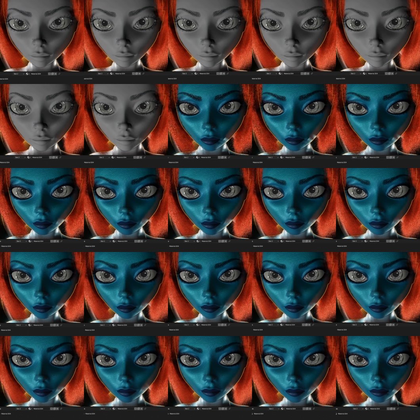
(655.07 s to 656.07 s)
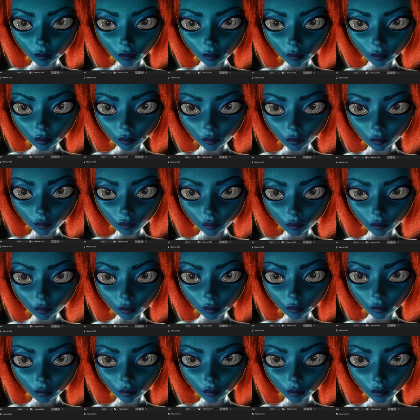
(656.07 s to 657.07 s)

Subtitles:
[no speech]